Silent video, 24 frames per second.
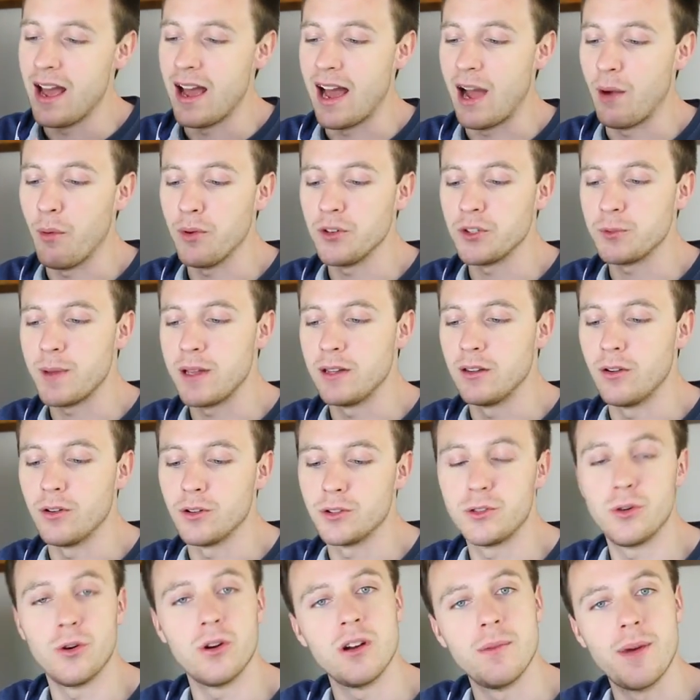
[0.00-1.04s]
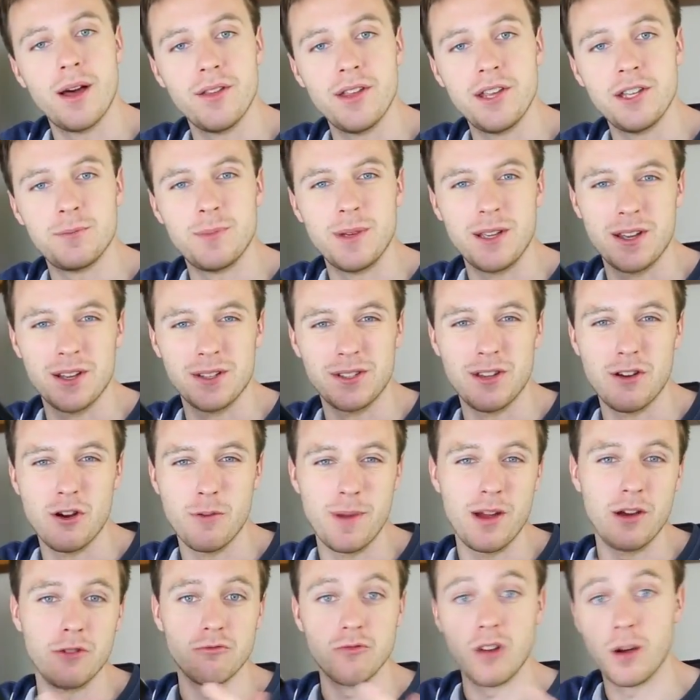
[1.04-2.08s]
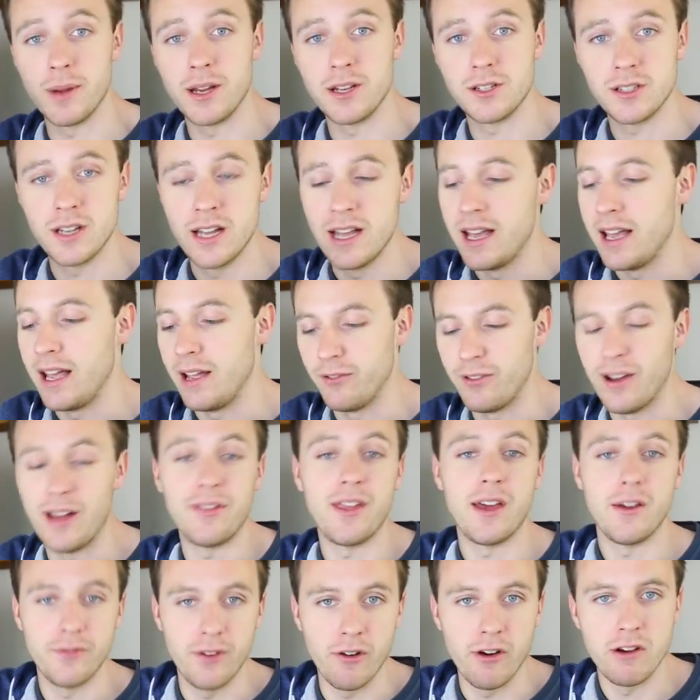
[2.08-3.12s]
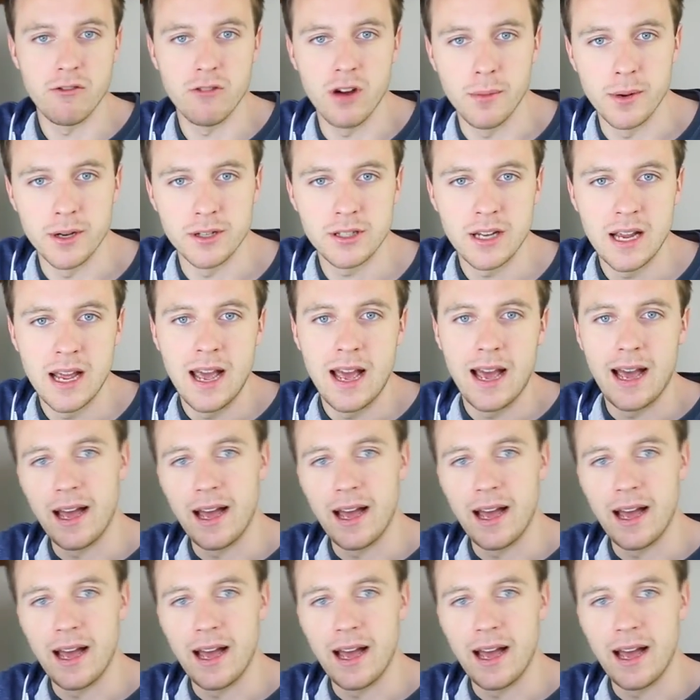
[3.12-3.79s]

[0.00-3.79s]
I won't spend long talking about these because they're a bit rubbish. In fact, they're very rubbish.